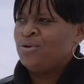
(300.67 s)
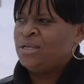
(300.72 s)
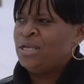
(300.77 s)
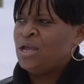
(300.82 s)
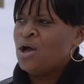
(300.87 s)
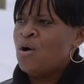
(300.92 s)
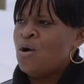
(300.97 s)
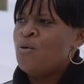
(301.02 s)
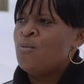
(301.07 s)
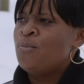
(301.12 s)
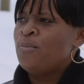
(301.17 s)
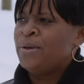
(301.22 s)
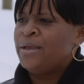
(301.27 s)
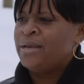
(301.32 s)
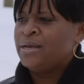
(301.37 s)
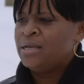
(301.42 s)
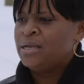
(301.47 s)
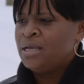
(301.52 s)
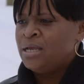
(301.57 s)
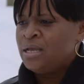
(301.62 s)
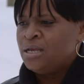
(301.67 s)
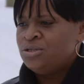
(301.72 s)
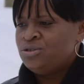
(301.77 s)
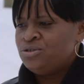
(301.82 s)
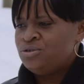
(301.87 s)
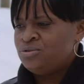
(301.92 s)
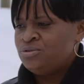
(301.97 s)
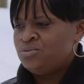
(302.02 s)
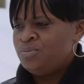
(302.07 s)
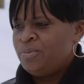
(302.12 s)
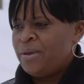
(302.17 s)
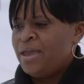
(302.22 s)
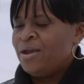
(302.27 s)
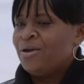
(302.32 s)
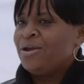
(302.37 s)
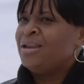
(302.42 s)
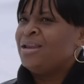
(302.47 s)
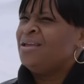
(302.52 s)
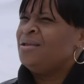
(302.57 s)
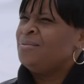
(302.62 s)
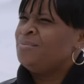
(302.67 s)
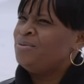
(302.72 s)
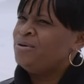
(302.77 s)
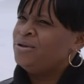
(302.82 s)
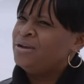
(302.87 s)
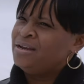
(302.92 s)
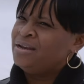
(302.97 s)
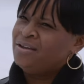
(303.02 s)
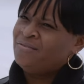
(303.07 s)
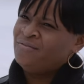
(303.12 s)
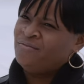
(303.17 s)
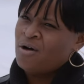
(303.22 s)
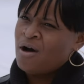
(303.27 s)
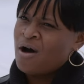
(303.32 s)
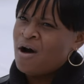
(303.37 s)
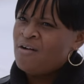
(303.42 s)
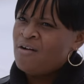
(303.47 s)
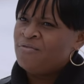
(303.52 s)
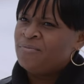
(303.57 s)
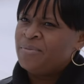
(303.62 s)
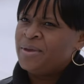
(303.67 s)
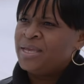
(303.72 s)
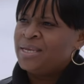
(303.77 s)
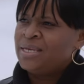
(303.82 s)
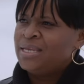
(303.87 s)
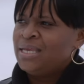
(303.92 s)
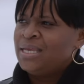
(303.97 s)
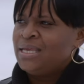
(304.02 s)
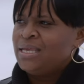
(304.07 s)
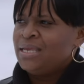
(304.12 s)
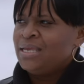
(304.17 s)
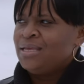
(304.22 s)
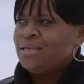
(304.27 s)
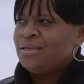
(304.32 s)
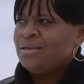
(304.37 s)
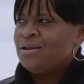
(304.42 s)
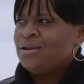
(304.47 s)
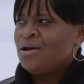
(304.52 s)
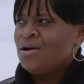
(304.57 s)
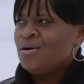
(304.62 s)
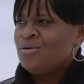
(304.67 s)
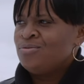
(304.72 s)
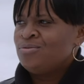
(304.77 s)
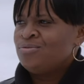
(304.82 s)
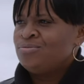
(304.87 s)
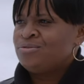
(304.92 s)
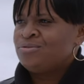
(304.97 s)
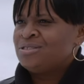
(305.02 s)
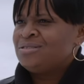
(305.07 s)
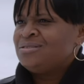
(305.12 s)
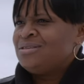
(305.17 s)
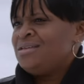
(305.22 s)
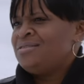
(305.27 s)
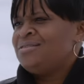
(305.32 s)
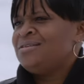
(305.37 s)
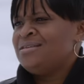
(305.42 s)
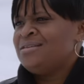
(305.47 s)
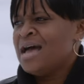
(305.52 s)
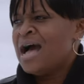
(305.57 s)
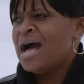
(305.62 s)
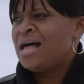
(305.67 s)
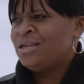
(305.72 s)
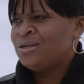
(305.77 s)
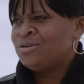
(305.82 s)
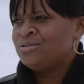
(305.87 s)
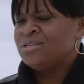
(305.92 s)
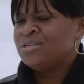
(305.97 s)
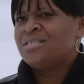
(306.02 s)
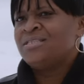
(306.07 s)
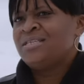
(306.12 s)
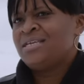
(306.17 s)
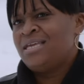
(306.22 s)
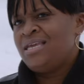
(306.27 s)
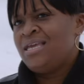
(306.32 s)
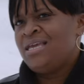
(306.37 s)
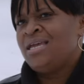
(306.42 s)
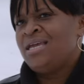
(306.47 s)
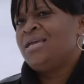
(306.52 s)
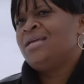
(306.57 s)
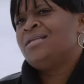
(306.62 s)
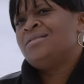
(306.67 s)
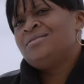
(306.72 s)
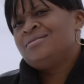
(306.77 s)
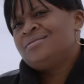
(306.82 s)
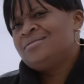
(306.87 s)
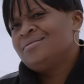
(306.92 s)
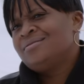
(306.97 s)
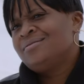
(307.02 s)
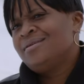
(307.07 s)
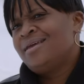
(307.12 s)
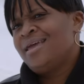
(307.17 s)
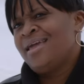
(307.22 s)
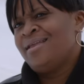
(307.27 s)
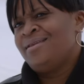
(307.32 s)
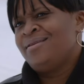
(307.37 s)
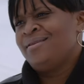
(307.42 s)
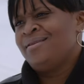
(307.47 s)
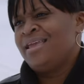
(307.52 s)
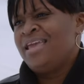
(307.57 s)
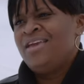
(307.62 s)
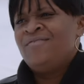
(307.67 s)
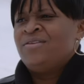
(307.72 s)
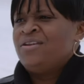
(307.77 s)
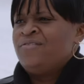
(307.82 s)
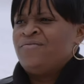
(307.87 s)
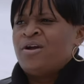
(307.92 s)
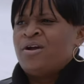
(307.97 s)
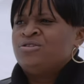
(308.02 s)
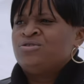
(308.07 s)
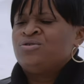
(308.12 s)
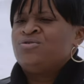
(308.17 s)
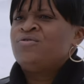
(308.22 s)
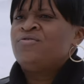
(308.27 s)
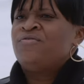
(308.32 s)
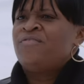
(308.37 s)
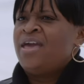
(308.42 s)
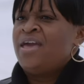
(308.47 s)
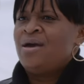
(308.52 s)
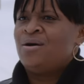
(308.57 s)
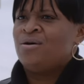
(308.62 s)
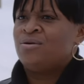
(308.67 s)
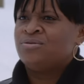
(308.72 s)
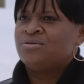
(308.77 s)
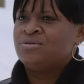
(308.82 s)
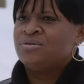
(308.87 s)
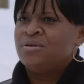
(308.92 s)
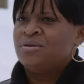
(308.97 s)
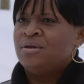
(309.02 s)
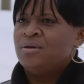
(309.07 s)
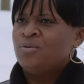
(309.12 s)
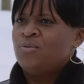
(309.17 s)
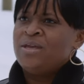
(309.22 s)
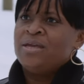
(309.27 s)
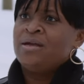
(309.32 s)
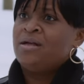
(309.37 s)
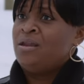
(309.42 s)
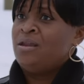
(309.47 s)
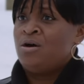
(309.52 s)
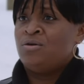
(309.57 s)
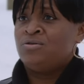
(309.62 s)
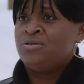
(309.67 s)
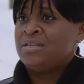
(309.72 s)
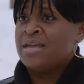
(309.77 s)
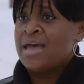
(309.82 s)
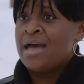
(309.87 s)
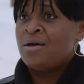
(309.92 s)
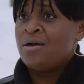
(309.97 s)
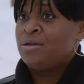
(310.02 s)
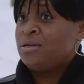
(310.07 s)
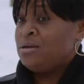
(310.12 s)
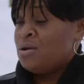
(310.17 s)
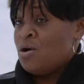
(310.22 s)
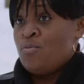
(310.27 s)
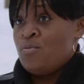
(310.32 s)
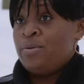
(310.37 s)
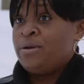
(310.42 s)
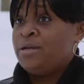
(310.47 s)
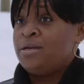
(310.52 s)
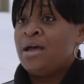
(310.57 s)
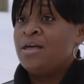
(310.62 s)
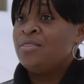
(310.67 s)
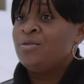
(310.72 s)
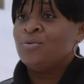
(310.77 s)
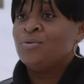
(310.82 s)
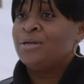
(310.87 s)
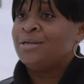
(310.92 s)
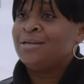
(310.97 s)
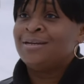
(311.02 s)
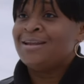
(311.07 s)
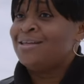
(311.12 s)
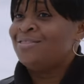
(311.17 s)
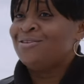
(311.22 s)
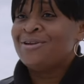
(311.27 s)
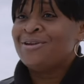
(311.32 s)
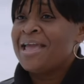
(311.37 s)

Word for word: really open to parent input and involvement. You know, just get the dollars, get the kids. And even if our school fails, we can close down and open another one in another